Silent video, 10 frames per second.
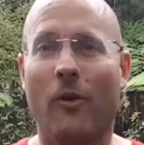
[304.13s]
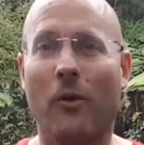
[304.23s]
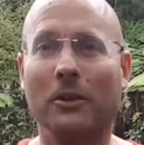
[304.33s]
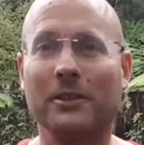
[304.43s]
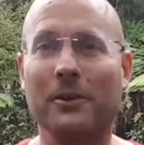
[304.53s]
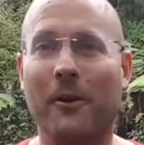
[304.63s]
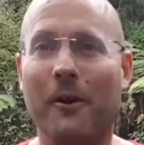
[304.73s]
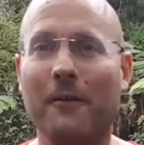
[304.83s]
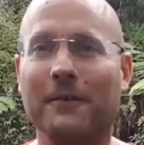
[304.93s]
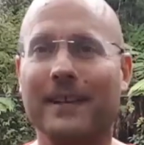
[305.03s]
All too
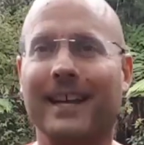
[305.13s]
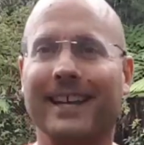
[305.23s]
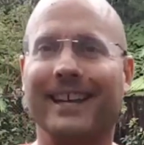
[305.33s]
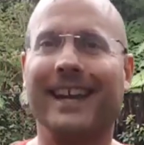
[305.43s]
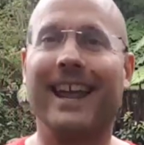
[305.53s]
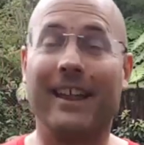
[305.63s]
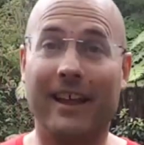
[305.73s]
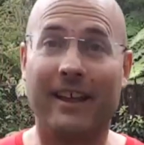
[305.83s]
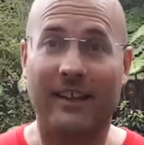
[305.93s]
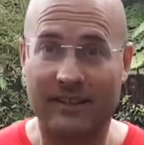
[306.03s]
often,
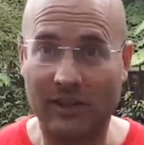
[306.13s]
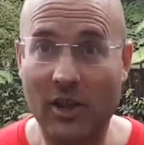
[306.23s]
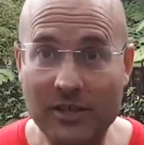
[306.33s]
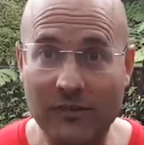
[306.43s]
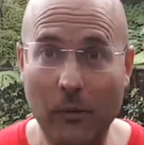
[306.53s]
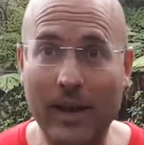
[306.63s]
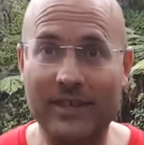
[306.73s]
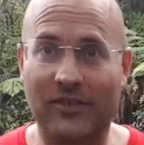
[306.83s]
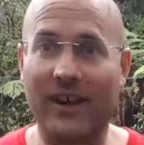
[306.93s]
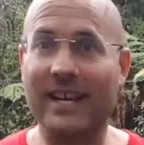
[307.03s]
like, lots of
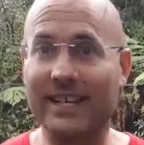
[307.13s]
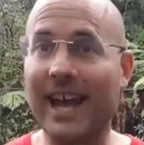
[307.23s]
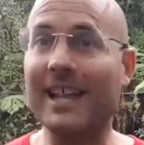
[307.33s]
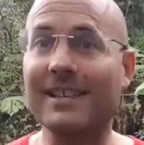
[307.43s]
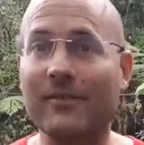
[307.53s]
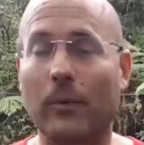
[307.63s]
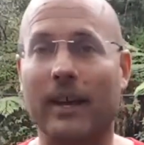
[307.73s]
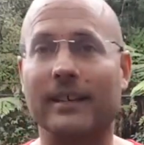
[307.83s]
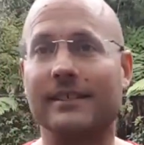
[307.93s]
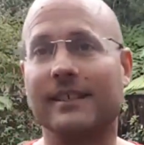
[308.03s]
ways, right? Tons of
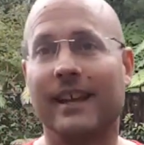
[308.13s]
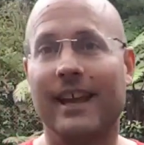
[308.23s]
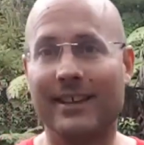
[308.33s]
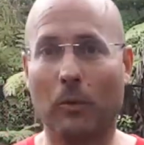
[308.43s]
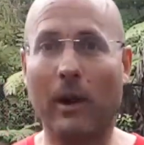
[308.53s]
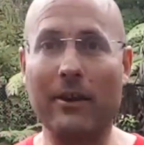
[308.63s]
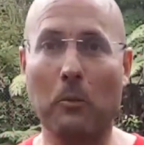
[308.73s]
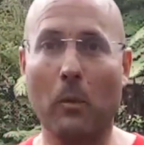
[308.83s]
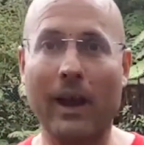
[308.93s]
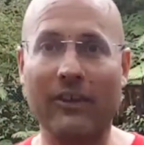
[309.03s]
ways. Is
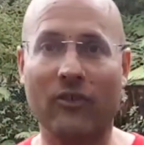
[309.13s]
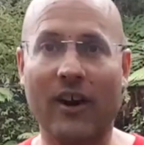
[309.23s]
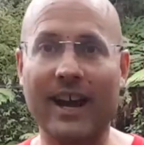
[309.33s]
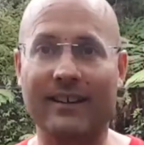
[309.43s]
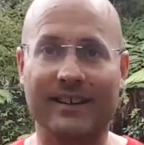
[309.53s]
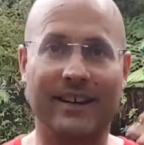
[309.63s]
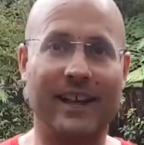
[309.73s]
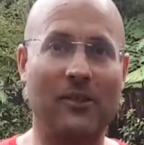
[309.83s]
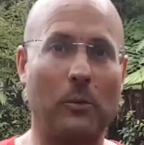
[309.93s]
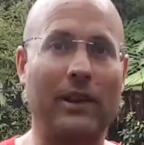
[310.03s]
one way right and
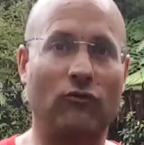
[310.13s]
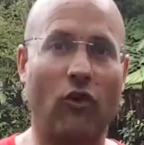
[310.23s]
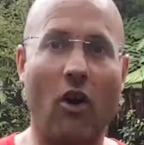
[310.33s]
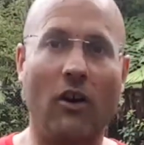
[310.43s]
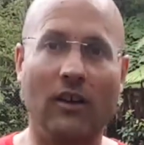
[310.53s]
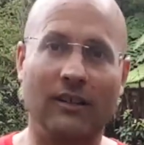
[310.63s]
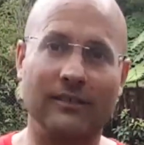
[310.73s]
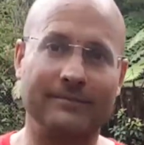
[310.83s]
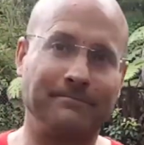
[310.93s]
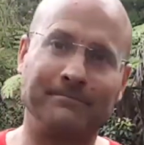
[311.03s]
another way wrong?
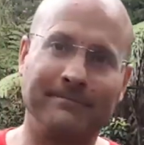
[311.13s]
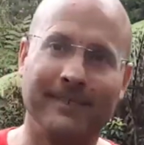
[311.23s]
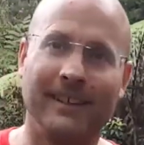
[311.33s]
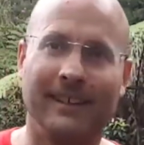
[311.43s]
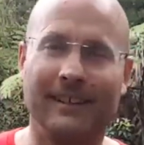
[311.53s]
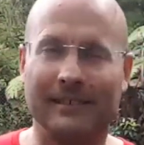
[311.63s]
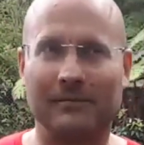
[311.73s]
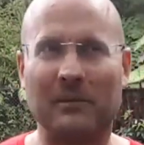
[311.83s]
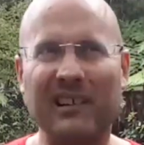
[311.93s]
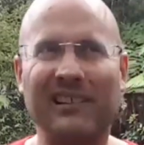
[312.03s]

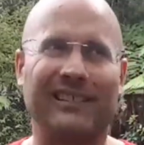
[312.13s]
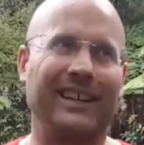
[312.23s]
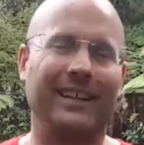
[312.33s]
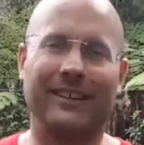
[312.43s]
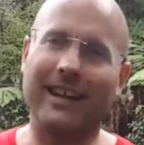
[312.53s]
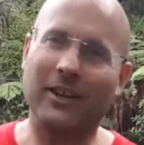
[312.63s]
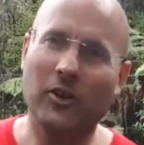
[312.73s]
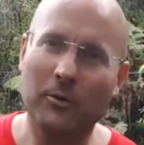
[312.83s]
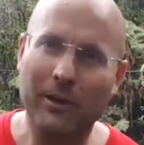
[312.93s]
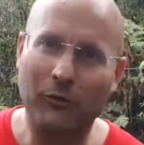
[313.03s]
Well, it
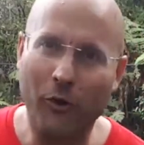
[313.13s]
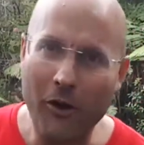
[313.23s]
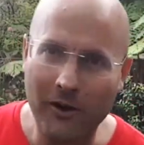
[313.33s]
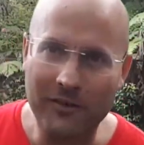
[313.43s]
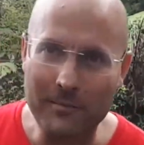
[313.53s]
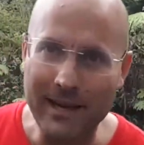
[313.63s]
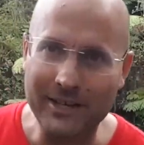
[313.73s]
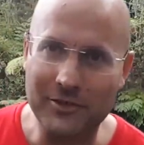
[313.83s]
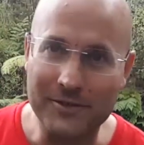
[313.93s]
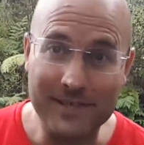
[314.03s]
could be wrong if it
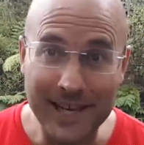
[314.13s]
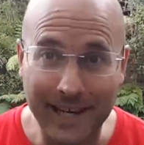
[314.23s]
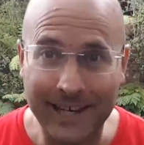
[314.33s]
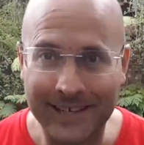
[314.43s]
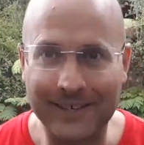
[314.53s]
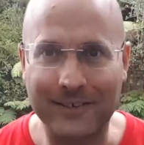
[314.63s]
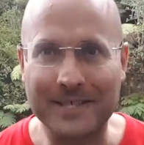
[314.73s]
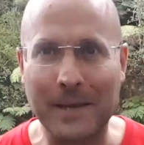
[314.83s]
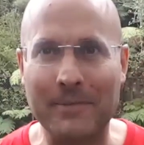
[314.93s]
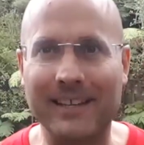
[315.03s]
makes you sick or
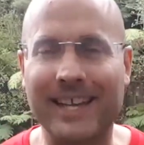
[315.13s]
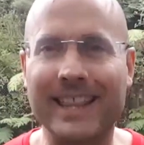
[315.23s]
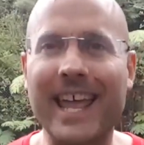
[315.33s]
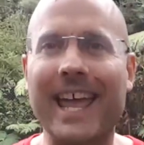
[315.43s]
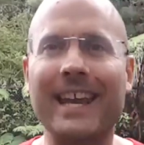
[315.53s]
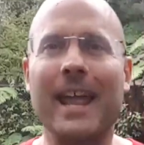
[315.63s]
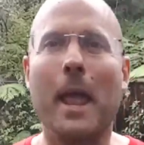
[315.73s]
something like that.